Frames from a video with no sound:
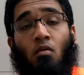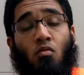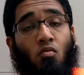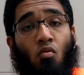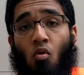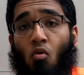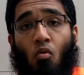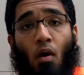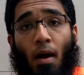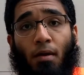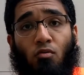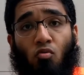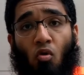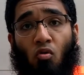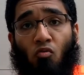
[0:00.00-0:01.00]
No,
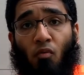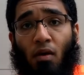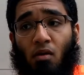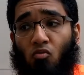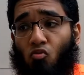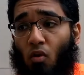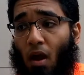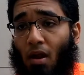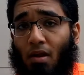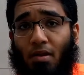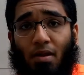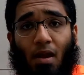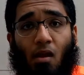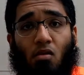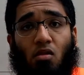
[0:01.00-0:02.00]
I don't wanna do
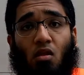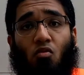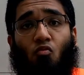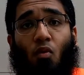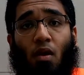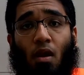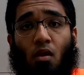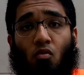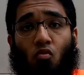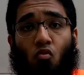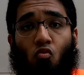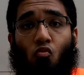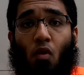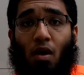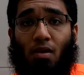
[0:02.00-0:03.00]
anything. I just wanna do
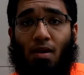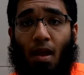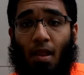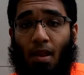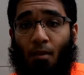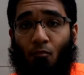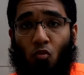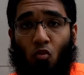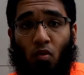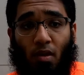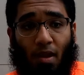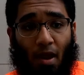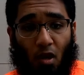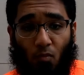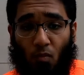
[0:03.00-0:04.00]
what the hell I'm
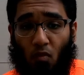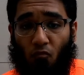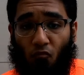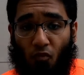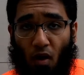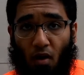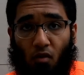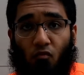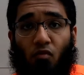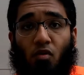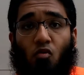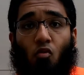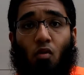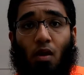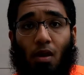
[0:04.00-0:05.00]
doing. Let me work.
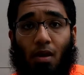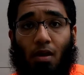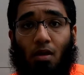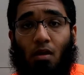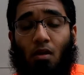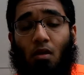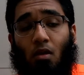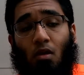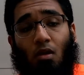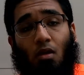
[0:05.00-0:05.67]
Windows eight.